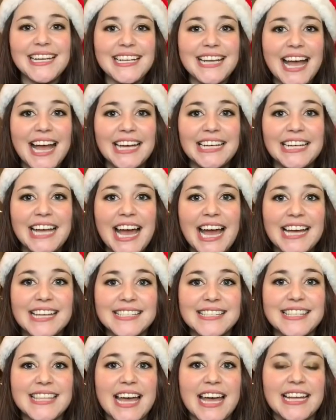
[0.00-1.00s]
it kind of
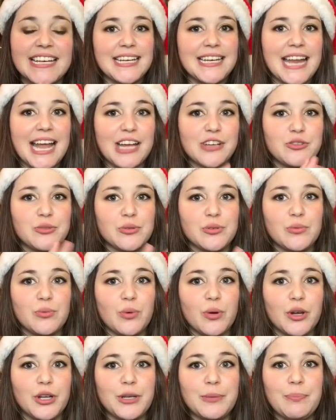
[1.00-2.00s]
has that natural
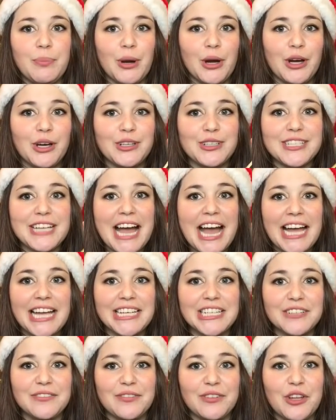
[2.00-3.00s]
wood burned
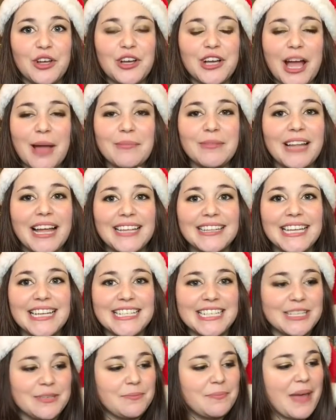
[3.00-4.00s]
kind of look. I'm glad they
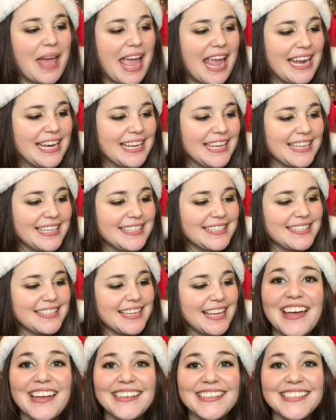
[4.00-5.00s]
didn't paint it.
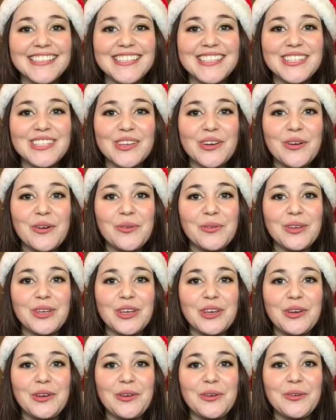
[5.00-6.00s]
That is so
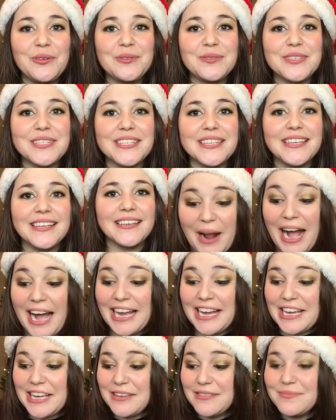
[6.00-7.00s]
cute.
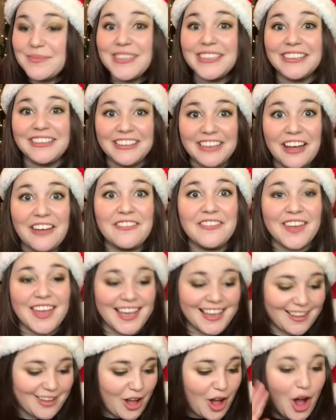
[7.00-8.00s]
I am
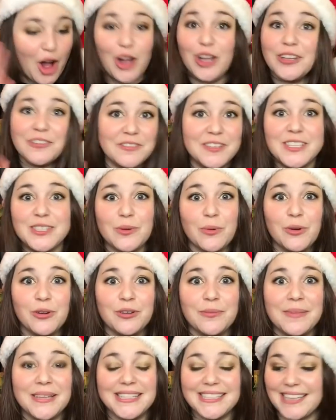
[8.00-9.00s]
loving all of these
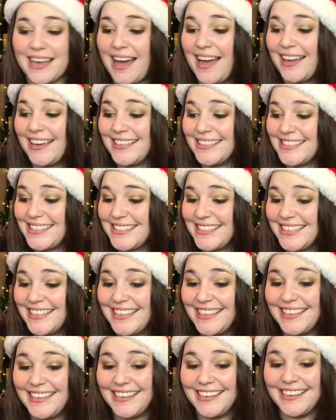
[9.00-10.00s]
ornaments, guys.
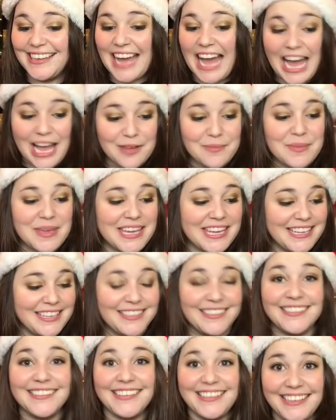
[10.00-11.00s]
I
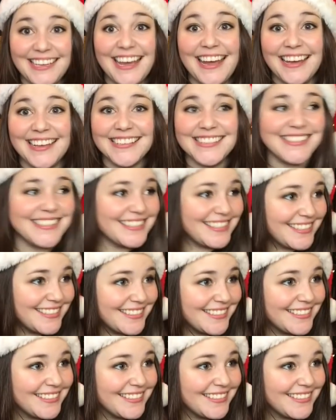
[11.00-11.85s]
mean, yes.